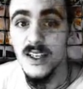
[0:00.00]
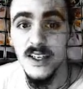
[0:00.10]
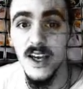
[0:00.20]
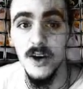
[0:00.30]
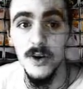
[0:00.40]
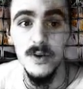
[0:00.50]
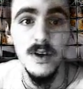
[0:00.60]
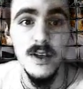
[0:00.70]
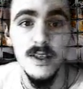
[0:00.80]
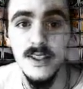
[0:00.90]
No.
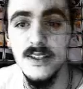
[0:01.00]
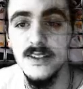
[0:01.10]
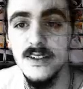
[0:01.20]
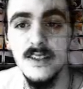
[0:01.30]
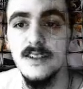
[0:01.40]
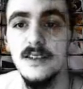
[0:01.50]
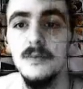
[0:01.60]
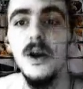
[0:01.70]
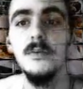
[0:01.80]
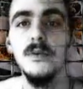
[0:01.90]
See, this is a
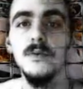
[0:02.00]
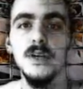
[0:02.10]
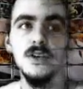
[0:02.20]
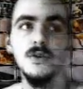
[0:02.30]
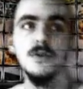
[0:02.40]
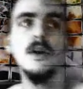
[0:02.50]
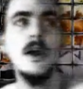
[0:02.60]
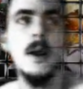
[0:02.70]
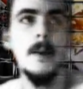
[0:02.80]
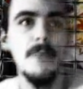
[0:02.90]
problem when you
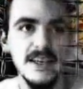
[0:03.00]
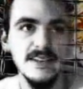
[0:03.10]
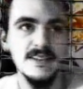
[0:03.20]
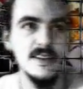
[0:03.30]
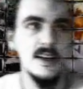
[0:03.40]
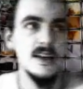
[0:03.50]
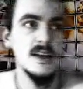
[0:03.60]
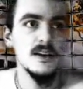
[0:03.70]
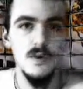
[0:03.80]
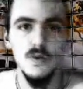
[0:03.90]
mix
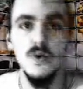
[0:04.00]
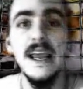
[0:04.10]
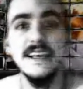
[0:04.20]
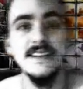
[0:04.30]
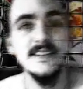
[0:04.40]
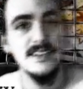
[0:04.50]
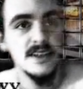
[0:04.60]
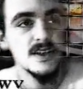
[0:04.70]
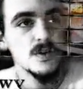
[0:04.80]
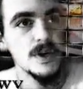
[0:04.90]
race
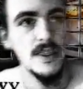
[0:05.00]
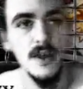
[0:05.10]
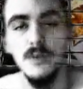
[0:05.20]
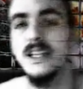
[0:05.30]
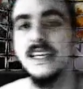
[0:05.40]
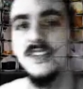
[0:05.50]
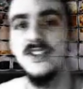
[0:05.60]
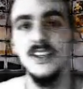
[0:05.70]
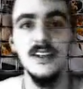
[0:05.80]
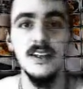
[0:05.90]
with a
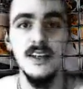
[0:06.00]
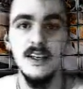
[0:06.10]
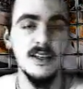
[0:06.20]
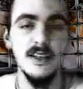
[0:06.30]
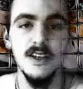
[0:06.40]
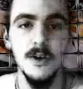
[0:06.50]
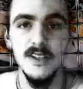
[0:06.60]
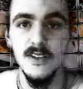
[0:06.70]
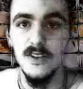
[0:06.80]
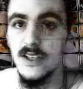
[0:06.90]
religion. You know,
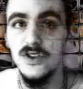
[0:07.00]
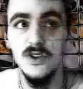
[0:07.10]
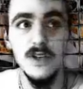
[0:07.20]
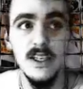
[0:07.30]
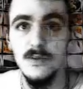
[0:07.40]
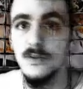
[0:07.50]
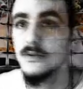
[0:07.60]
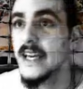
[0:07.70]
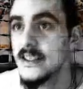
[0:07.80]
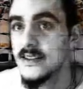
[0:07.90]
is Judaism a
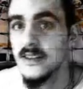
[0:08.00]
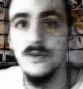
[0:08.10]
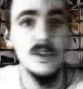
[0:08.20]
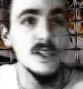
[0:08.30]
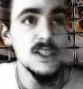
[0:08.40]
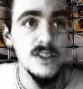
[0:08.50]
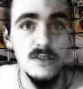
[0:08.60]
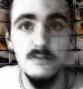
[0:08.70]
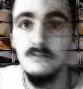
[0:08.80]
race? Is it a religion?